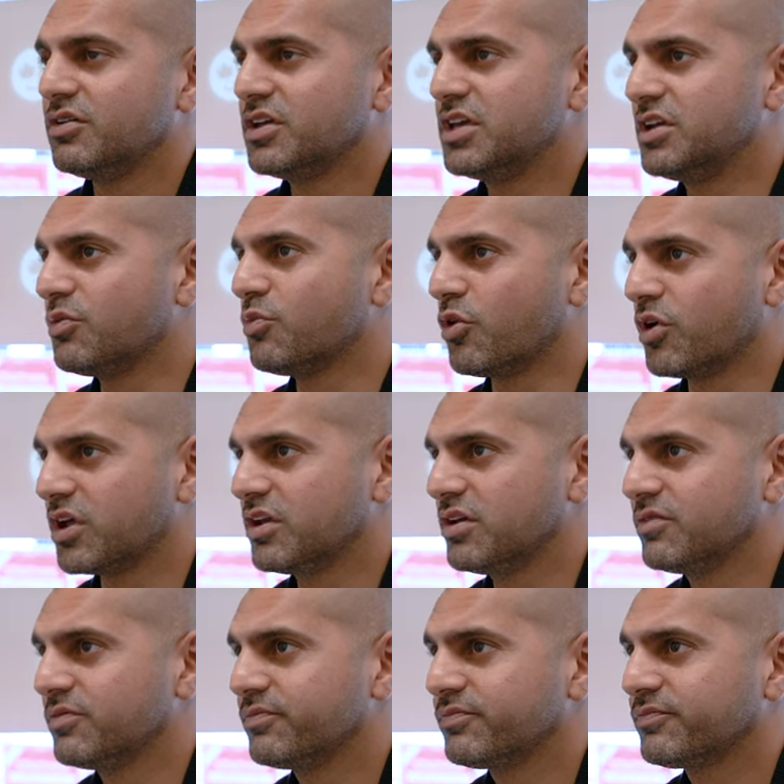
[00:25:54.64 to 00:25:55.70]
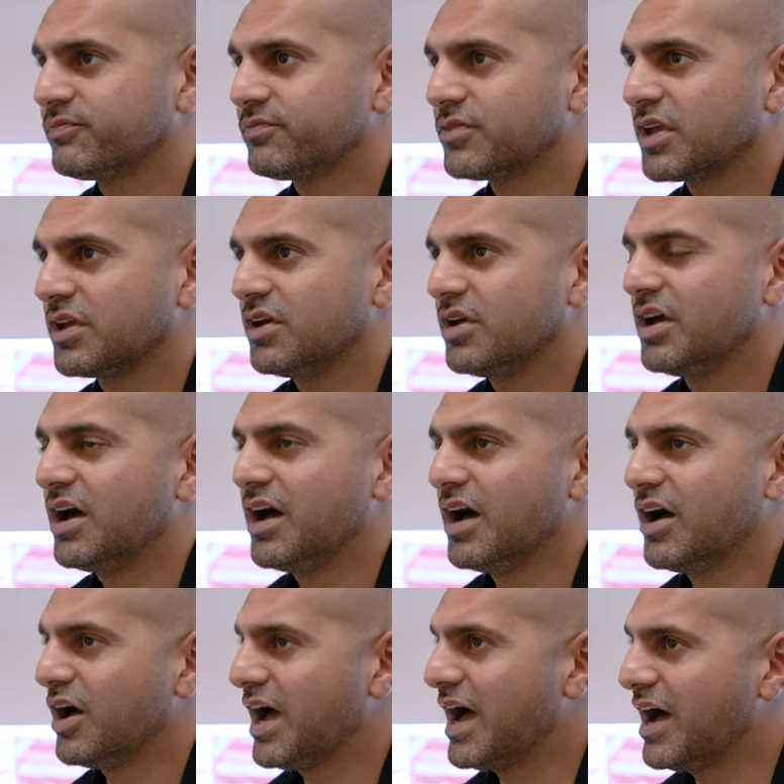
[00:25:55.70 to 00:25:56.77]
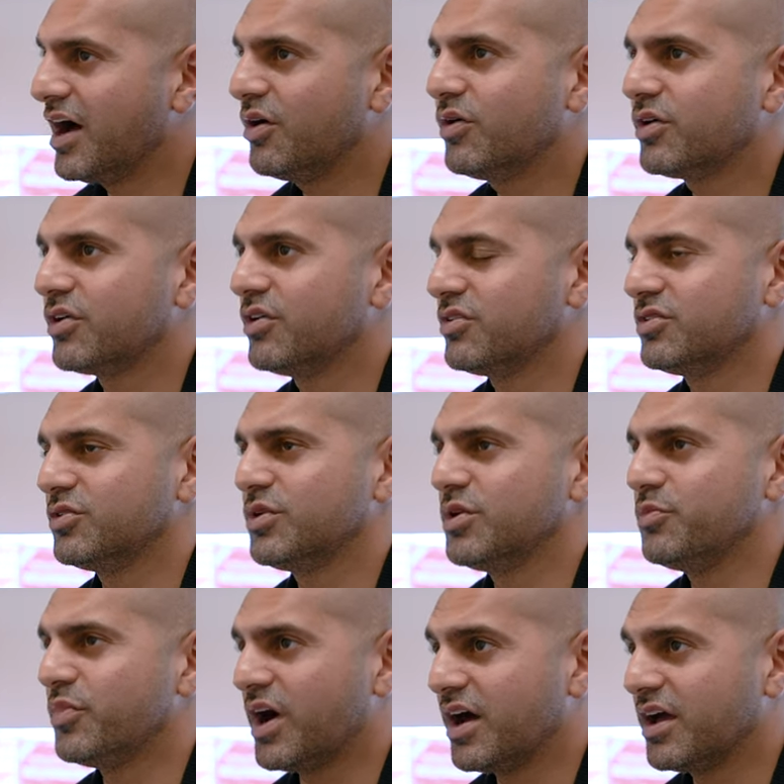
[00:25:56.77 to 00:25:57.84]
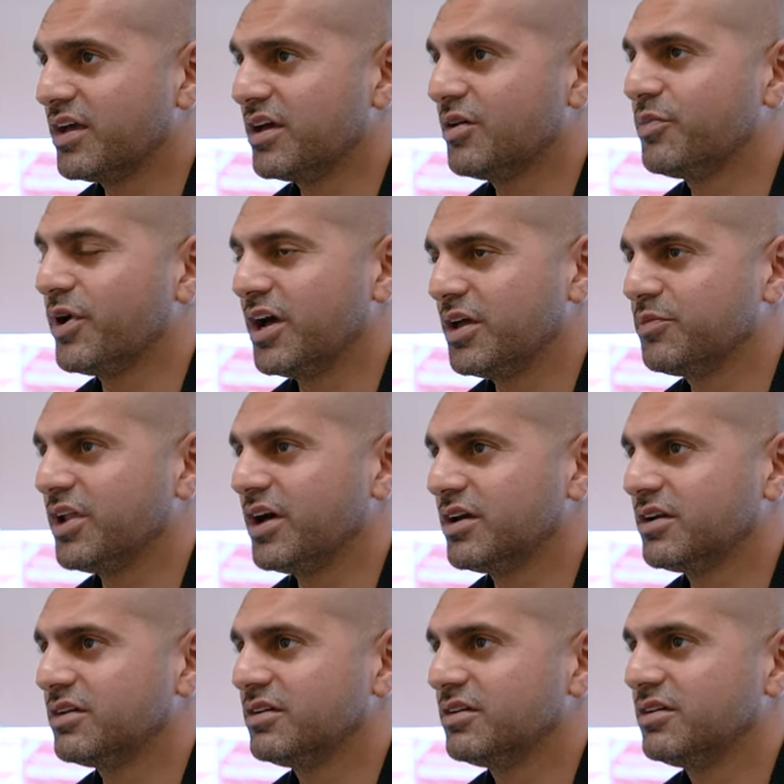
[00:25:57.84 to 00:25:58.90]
Kinder Morgan. How on earth do we buy a pipeline?